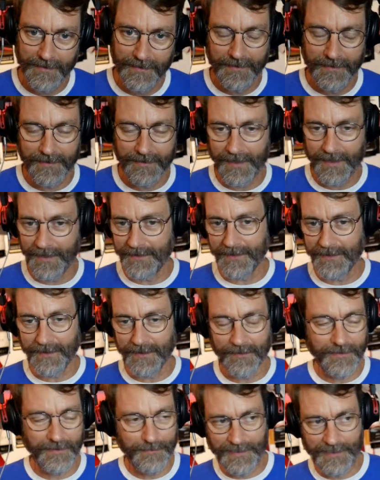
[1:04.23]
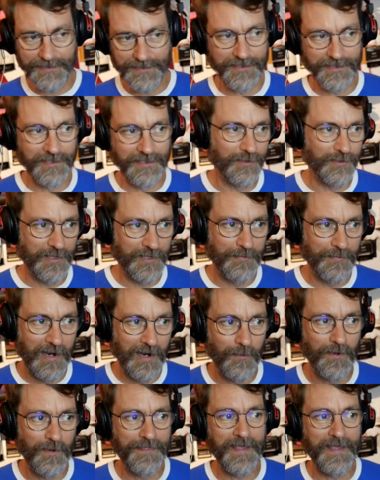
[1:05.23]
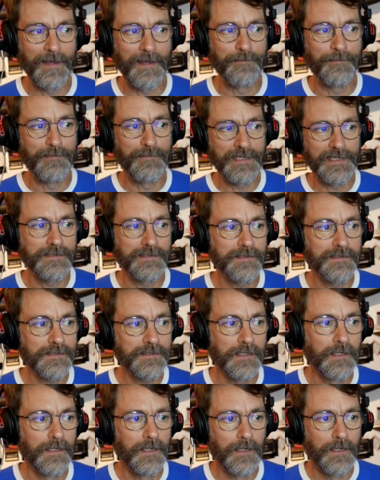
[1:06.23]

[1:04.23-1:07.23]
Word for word: And I already mentioned a little bit about what that means,